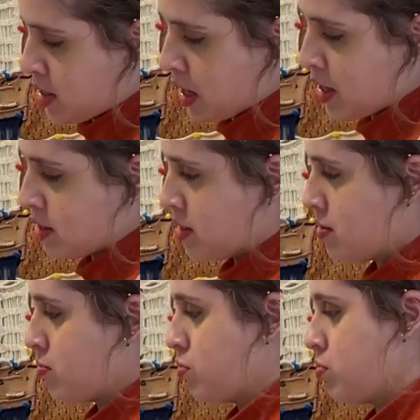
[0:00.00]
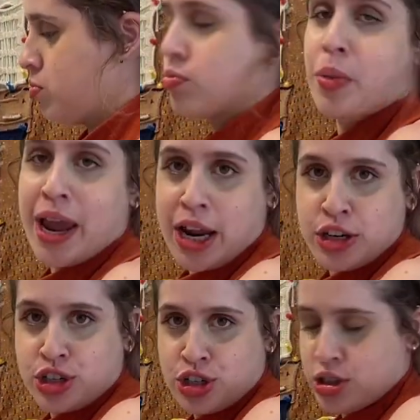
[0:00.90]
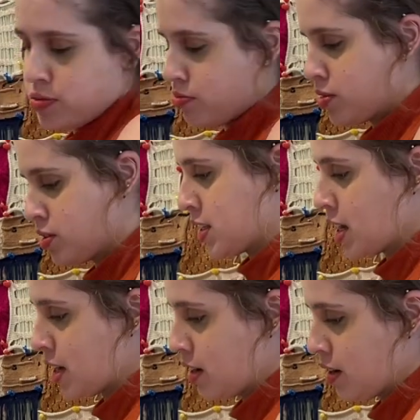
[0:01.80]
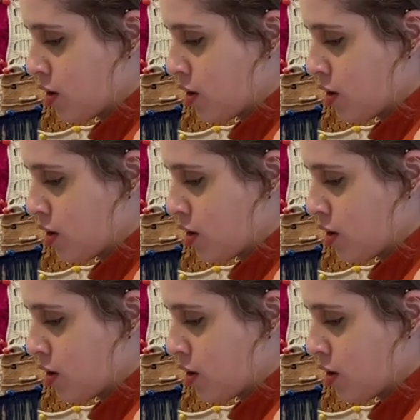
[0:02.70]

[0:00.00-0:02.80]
kind of beige skin